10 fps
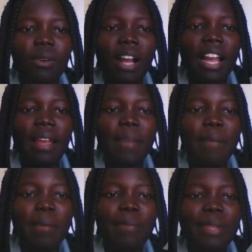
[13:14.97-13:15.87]
I
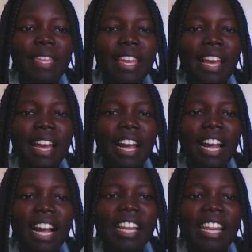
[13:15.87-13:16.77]
maybe
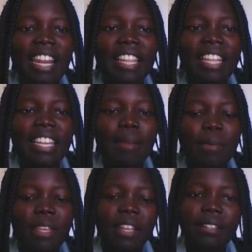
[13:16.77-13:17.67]
add another name
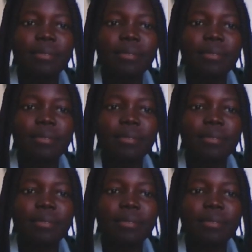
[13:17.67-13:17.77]
here.